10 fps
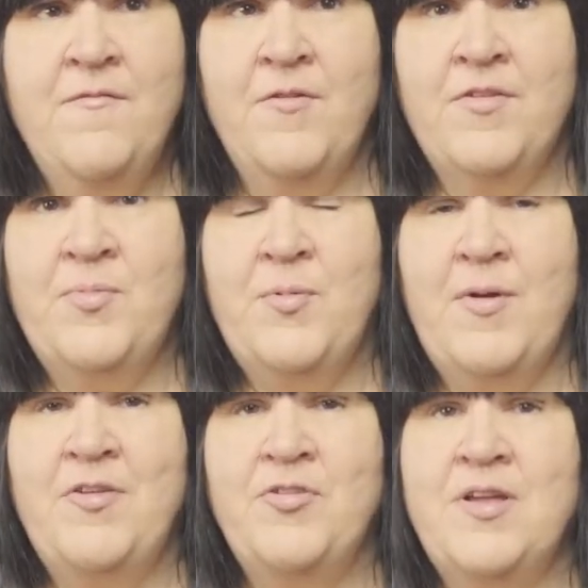for
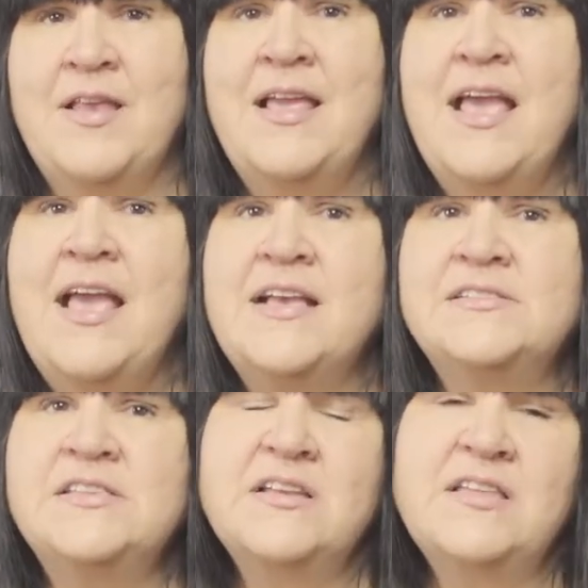inspiration
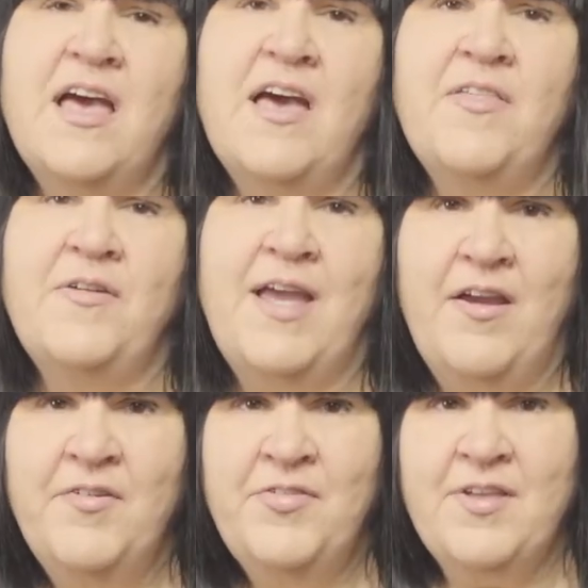is look to other
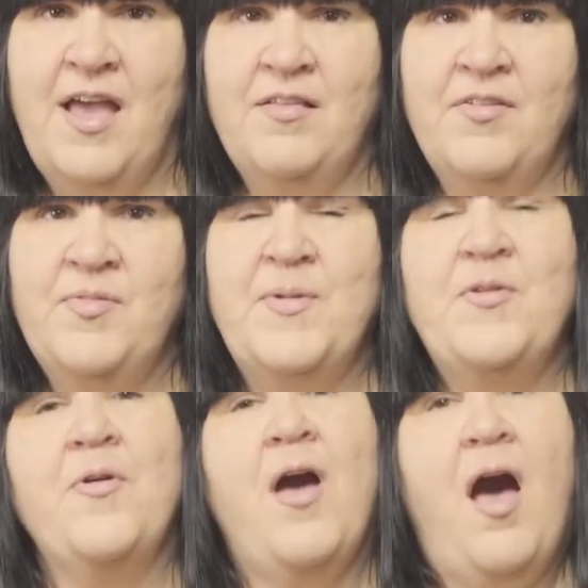hairstylists, but
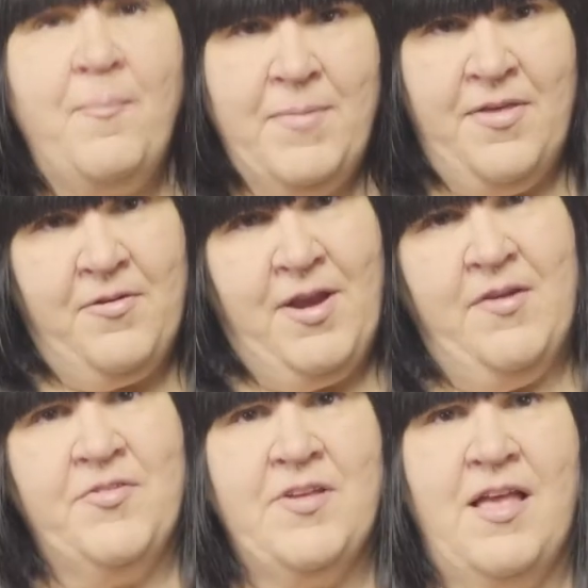don't copy other
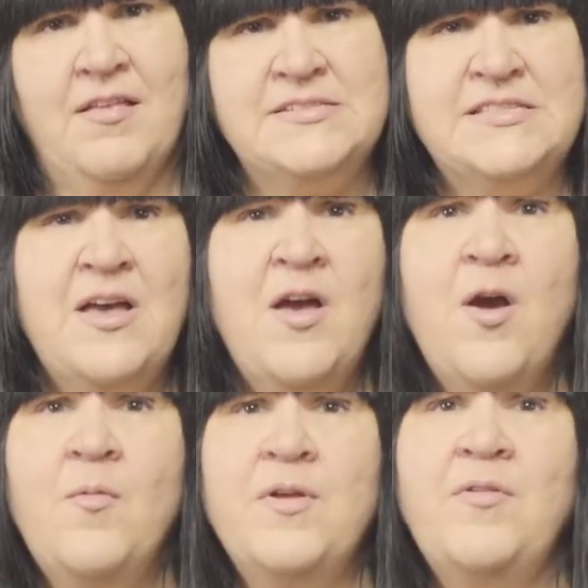hairstylists.
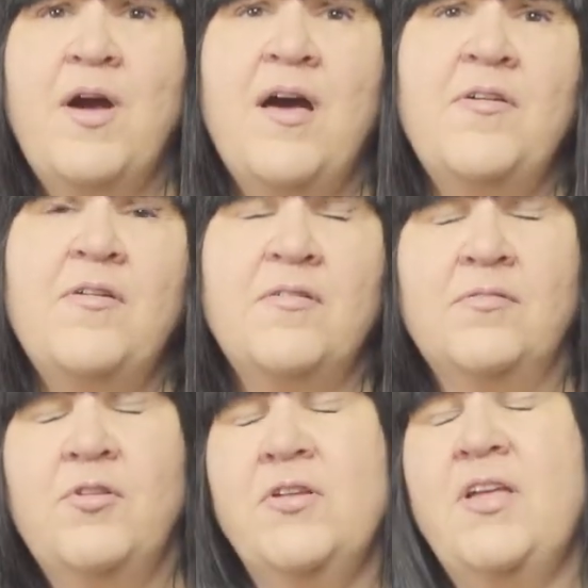When you
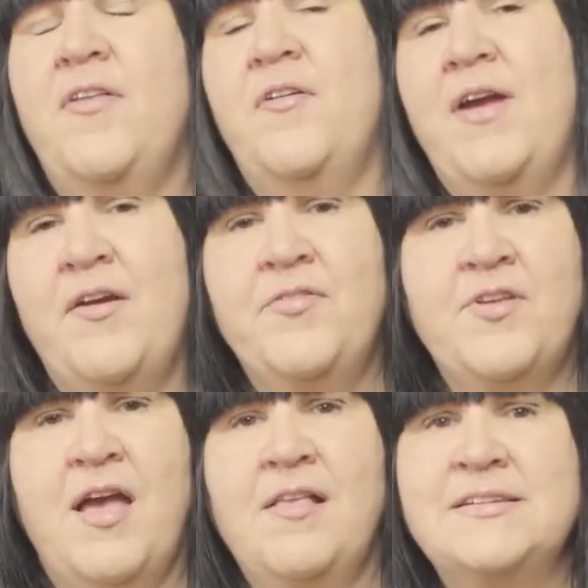look to other
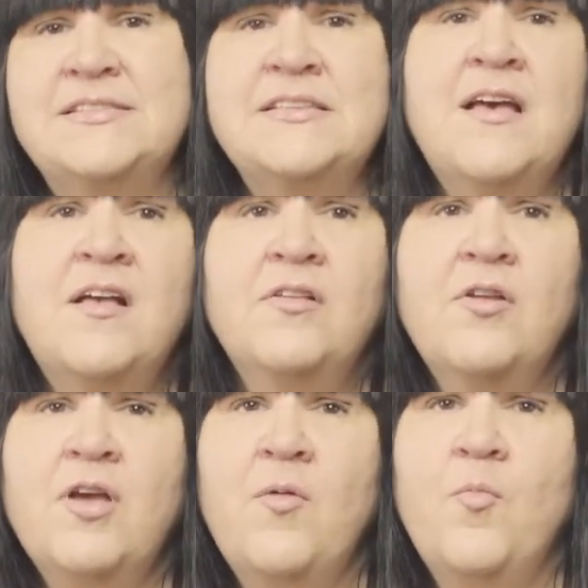hairstylists,
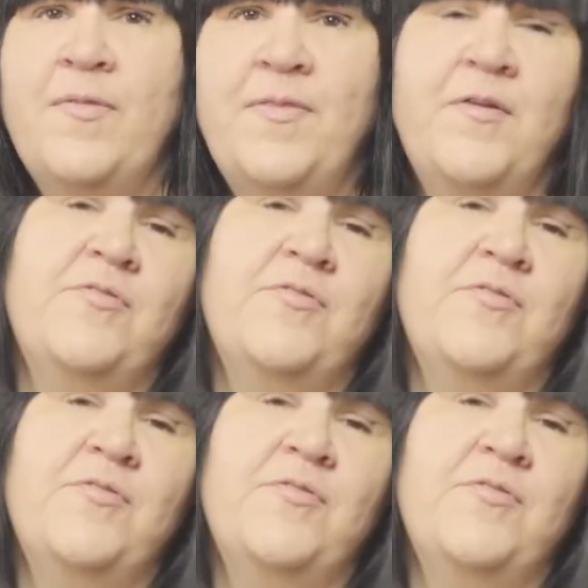look at what they're